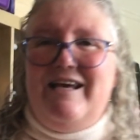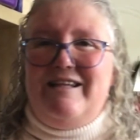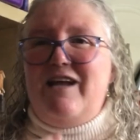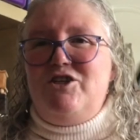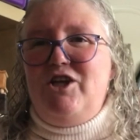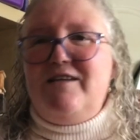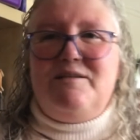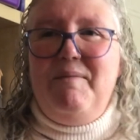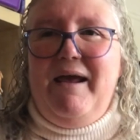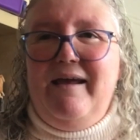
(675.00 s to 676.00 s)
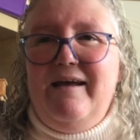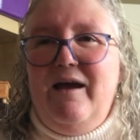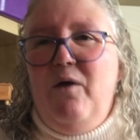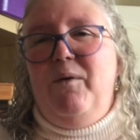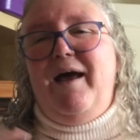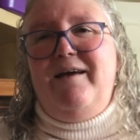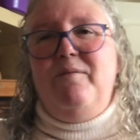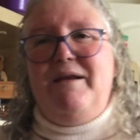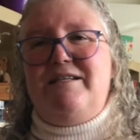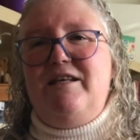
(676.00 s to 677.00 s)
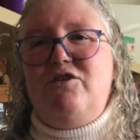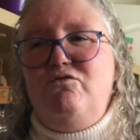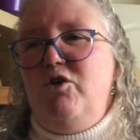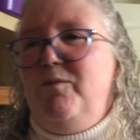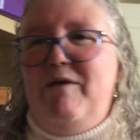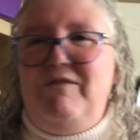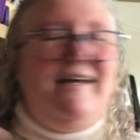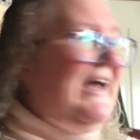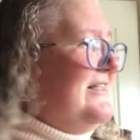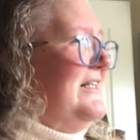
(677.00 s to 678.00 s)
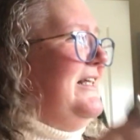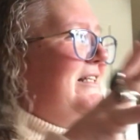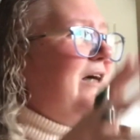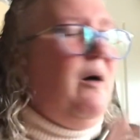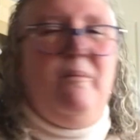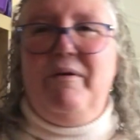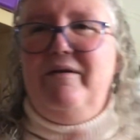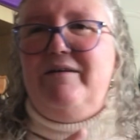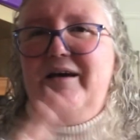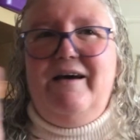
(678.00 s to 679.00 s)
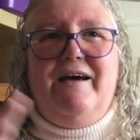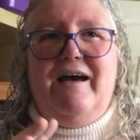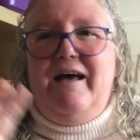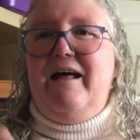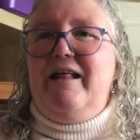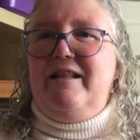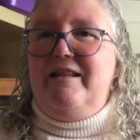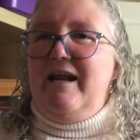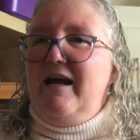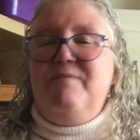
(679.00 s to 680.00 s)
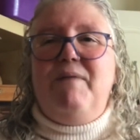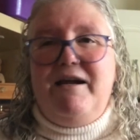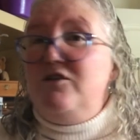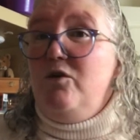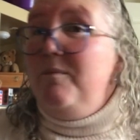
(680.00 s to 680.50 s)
That's just me. When I come into this room, everything gets lit up, and then I might do a